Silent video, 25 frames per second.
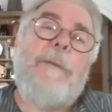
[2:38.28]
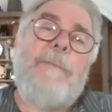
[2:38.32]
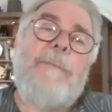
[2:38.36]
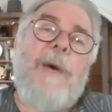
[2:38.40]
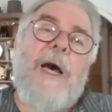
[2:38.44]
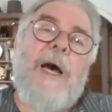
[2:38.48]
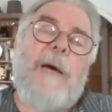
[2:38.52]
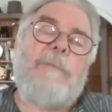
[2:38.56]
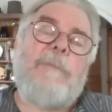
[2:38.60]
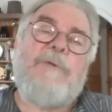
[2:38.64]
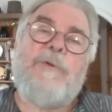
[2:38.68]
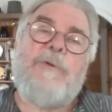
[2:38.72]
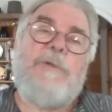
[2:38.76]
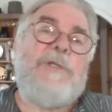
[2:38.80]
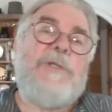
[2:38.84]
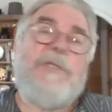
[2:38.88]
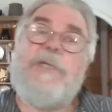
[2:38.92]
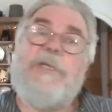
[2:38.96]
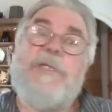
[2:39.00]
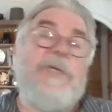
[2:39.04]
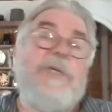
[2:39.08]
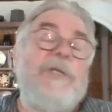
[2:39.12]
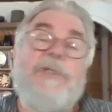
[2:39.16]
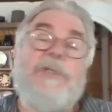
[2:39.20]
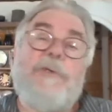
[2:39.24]
perhaps we
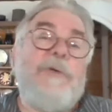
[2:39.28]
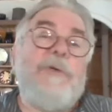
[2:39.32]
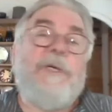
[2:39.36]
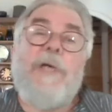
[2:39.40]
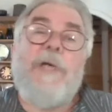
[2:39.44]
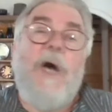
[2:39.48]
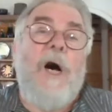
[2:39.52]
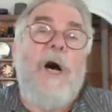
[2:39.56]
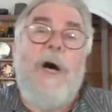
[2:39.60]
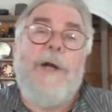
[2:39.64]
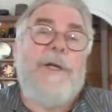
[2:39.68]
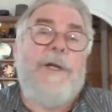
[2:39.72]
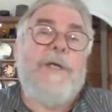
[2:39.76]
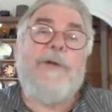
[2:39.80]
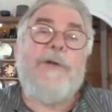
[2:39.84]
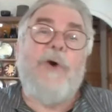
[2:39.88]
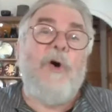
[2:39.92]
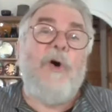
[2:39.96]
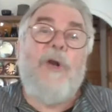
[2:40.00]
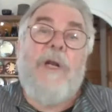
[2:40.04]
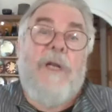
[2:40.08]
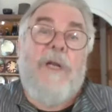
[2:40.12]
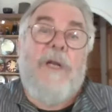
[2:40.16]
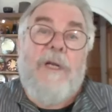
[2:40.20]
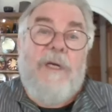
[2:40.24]
should just regard it
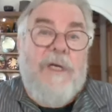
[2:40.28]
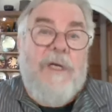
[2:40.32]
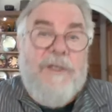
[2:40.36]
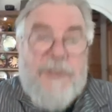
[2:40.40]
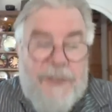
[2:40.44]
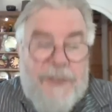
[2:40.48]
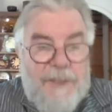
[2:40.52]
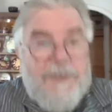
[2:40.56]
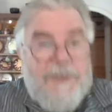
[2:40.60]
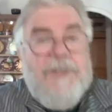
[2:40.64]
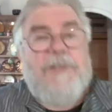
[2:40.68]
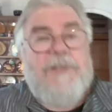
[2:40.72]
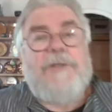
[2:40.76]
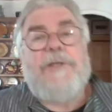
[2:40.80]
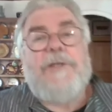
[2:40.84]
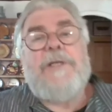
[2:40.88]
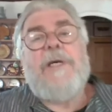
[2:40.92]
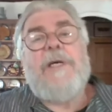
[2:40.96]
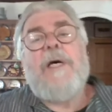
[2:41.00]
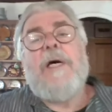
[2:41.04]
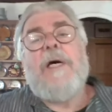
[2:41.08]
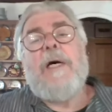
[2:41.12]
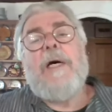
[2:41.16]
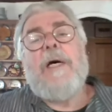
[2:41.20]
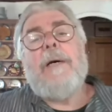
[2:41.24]
all as history.
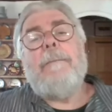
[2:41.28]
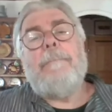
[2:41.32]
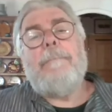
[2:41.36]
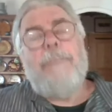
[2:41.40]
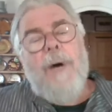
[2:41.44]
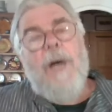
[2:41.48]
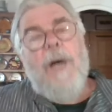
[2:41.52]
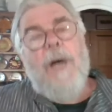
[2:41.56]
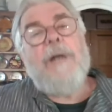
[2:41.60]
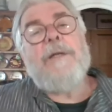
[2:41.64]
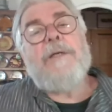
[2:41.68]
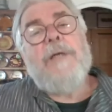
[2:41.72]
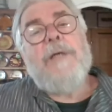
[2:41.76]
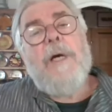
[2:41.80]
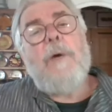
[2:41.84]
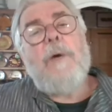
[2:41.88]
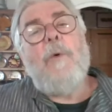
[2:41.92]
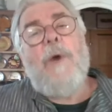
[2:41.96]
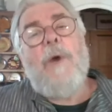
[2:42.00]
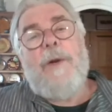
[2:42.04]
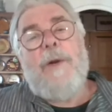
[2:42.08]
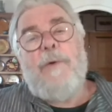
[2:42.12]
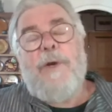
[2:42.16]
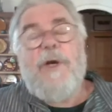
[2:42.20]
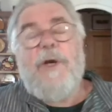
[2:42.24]
But
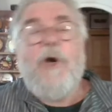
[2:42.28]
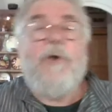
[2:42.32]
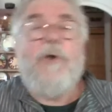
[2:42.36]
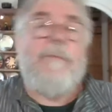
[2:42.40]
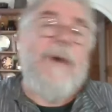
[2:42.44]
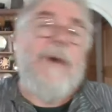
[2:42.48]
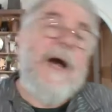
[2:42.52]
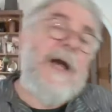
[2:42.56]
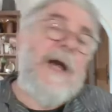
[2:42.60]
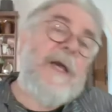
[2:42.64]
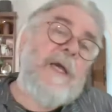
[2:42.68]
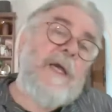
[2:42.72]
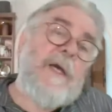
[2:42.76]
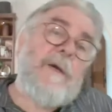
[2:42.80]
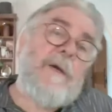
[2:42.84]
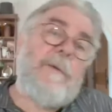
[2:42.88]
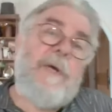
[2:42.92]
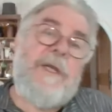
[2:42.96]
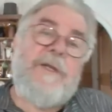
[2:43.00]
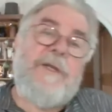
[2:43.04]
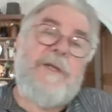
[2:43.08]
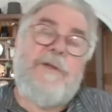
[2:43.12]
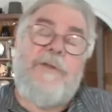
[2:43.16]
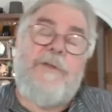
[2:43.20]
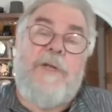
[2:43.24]
when we go back
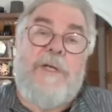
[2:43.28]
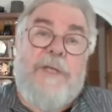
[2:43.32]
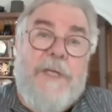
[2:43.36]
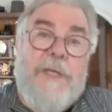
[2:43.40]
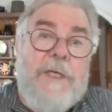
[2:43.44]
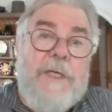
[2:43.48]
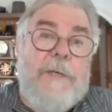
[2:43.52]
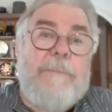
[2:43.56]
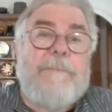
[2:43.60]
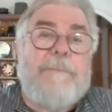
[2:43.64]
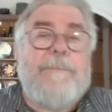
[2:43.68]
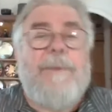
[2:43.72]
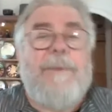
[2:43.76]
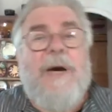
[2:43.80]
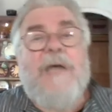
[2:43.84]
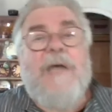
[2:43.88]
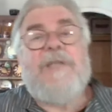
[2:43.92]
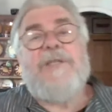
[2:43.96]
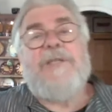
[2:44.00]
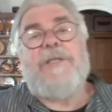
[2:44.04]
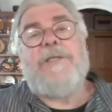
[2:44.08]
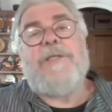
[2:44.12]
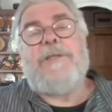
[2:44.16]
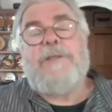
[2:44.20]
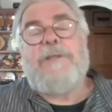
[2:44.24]
into the deep
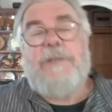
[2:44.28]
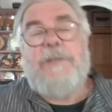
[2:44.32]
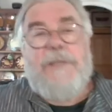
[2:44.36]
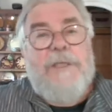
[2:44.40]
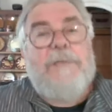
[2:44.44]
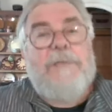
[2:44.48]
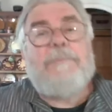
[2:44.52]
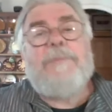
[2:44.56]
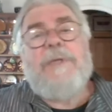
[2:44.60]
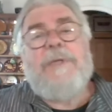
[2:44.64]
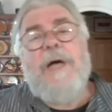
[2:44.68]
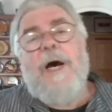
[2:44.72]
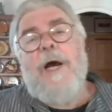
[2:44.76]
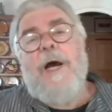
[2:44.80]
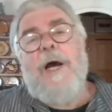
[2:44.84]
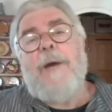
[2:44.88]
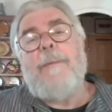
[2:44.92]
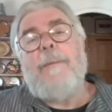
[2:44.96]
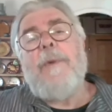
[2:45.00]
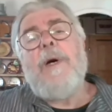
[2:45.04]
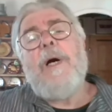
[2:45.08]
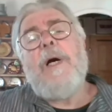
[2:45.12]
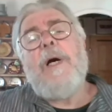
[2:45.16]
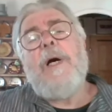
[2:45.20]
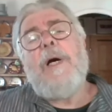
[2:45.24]
past, into deep
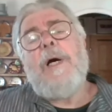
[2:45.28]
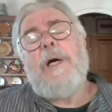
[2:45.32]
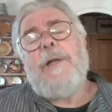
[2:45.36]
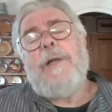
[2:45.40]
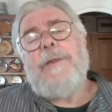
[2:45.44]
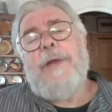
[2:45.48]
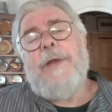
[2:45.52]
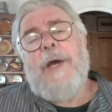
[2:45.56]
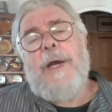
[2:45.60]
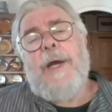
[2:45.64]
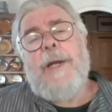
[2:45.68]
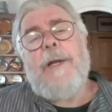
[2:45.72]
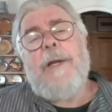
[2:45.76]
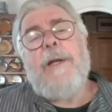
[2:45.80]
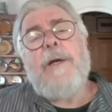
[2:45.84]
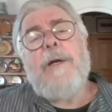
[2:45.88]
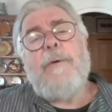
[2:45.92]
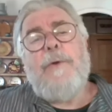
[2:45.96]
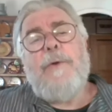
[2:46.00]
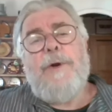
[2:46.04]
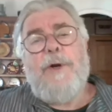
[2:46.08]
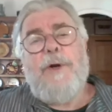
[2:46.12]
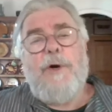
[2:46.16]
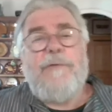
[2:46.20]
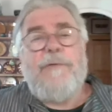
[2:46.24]
time, then
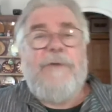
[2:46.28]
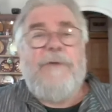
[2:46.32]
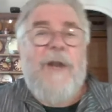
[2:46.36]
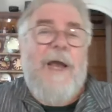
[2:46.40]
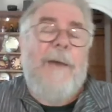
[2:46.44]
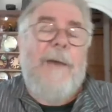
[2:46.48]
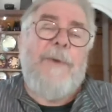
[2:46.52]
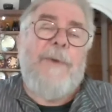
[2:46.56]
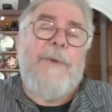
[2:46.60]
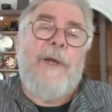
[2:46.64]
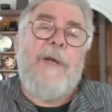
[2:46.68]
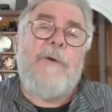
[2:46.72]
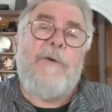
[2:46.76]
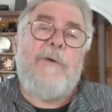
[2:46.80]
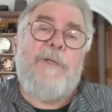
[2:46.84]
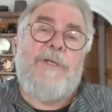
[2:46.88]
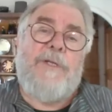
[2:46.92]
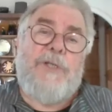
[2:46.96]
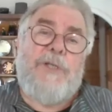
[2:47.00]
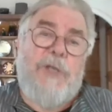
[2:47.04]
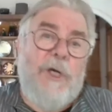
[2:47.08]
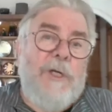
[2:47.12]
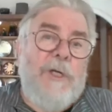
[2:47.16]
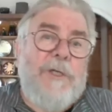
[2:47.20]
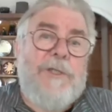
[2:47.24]
we're overlapping with
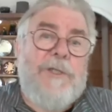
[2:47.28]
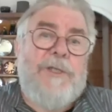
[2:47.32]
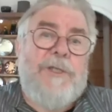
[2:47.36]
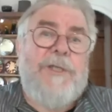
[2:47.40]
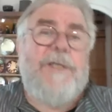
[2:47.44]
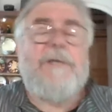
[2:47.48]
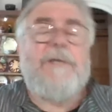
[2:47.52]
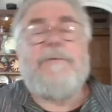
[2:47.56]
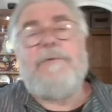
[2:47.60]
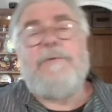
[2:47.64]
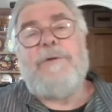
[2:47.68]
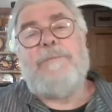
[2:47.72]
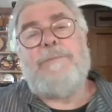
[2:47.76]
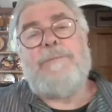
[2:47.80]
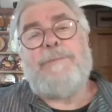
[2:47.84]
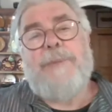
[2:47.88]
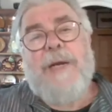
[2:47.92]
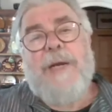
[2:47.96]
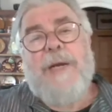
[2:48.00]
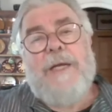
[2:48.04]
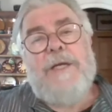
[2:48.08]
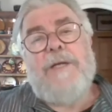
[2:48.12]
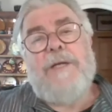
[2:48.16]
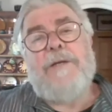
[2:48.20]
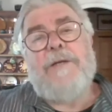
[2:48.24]
geology, with
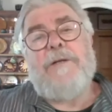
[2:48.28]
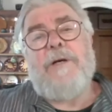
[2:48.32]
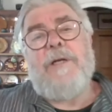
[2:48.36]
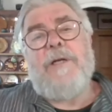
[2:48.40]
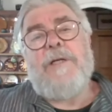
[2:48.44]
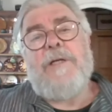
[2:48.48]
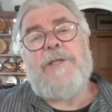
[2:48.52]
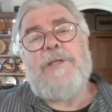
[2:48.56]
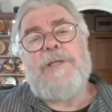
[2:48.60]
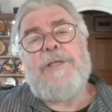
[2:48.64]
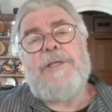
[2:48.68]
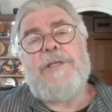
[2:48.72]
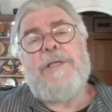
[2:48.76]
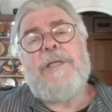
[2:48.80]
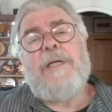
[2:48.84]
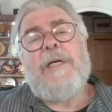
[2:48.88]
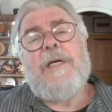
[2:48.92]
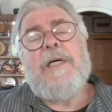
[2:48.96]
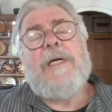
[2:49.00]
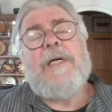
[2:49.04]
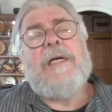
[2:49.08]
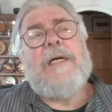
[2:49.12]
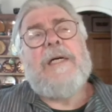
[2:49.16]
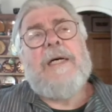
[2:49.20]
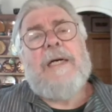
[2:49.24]
paleontology,
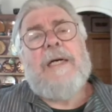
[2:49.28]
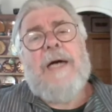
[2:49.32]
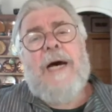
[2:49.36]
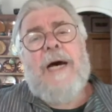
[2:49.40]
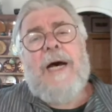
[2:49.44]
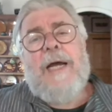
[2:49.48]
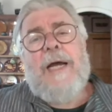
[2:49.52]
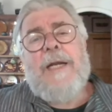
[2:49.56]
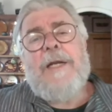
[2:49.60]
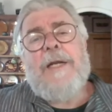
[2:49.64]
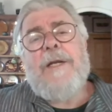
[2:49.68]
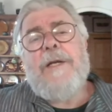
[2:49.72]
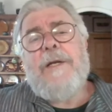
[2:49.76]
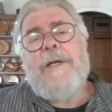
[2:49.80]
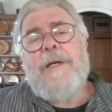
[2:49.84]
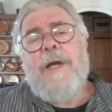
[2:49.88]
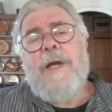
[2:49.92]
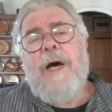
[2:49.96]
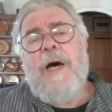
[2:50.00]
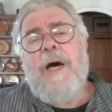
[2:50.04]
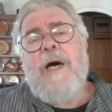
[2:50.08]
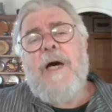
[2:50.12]
and